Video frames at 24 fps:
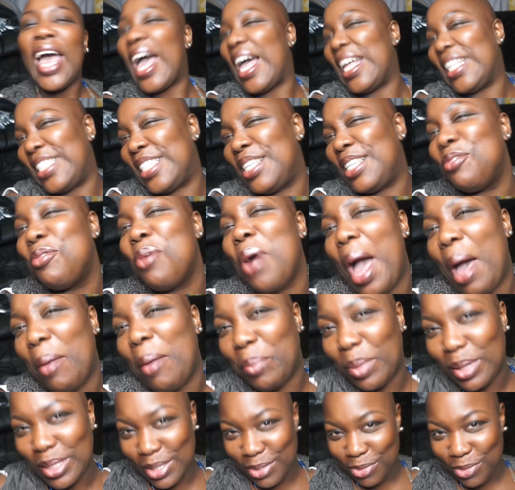And see what
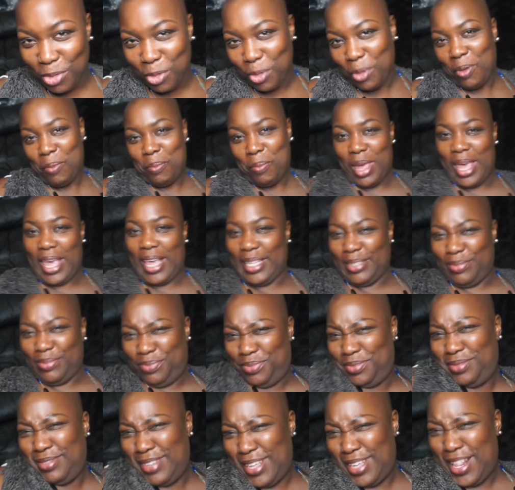happens for me.
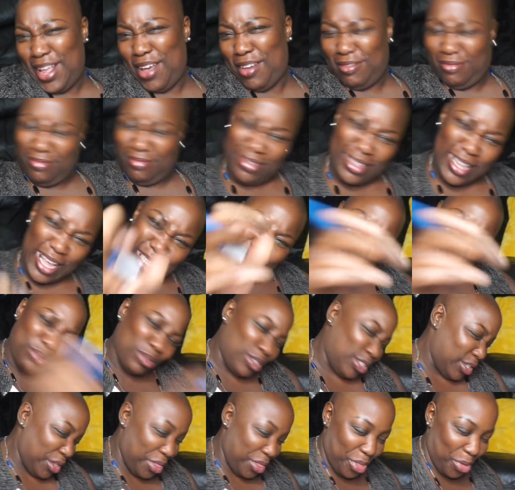You know, that's
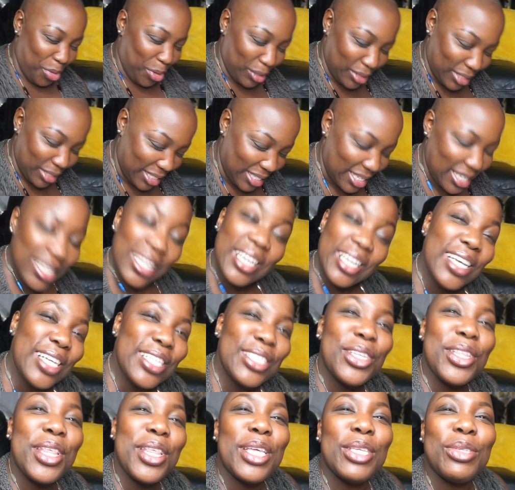what she thought.
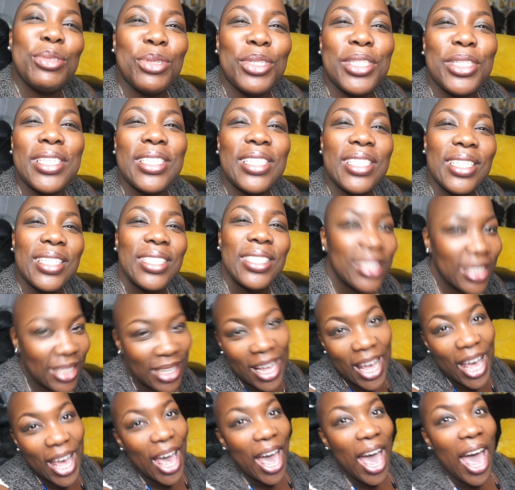So that's what she did.
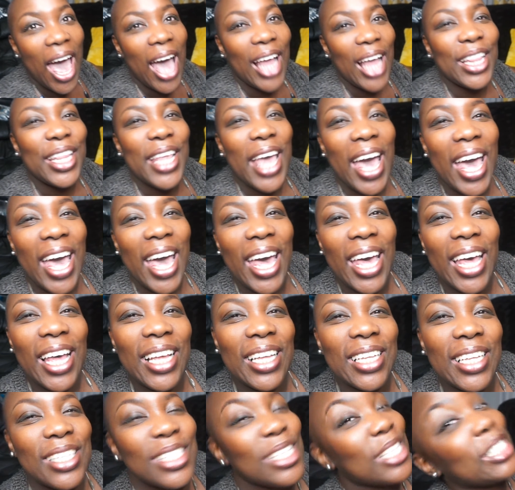And yeah,
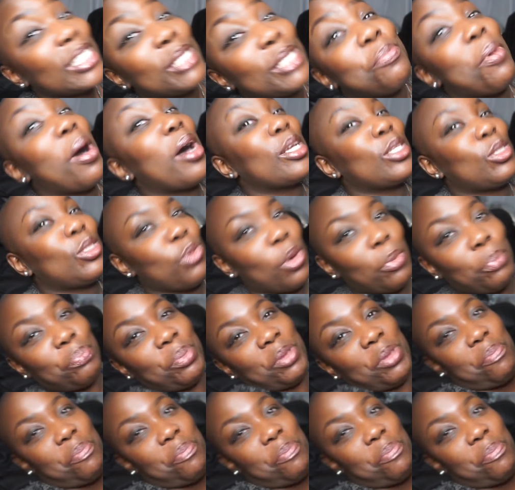the sparks were